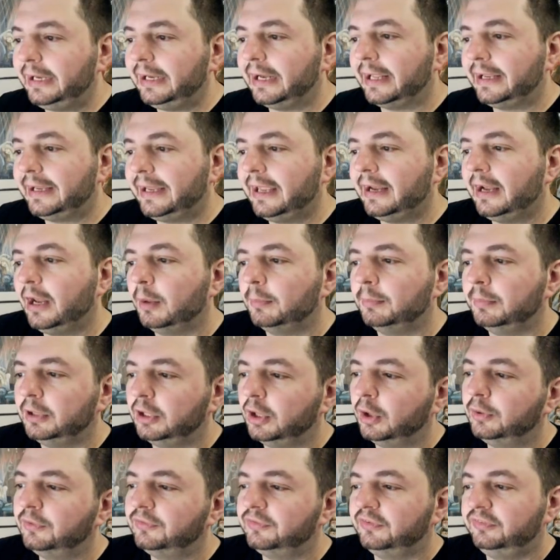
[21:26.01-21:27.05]
and I can't help but
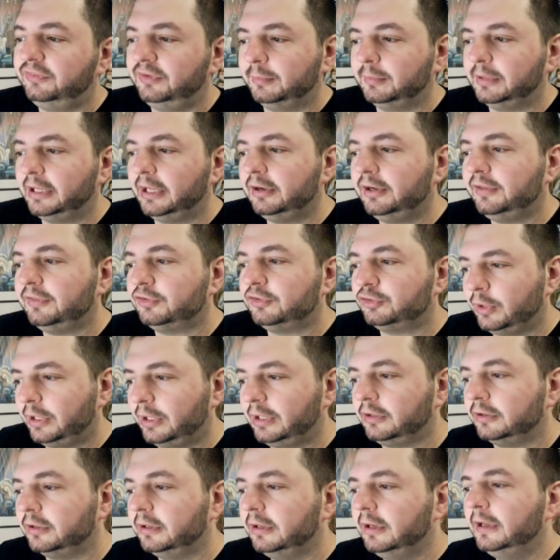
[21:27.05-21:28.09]
notice the similarity of the
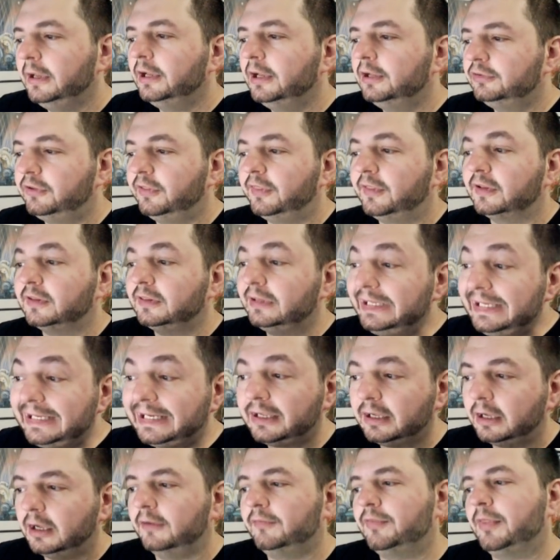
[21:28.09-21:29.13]
trailer to the
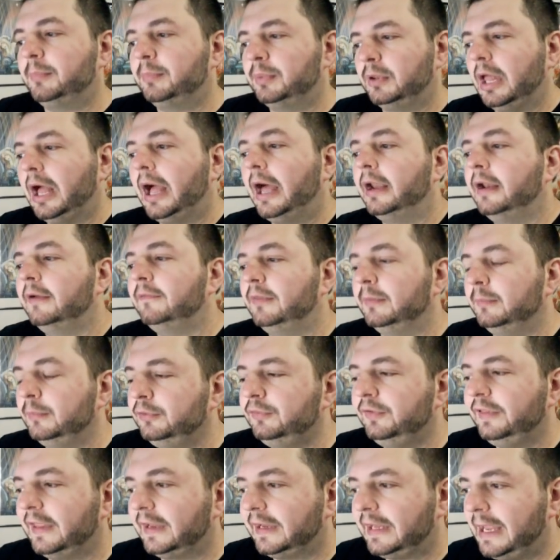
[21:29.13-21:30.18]
leak of the plot of the
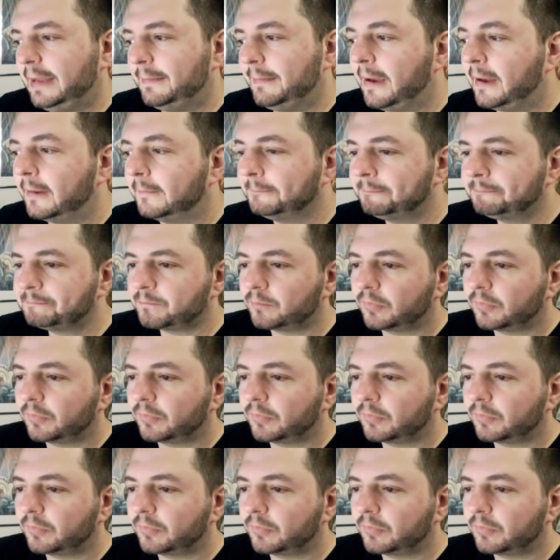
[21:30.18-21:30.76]
movie that came out.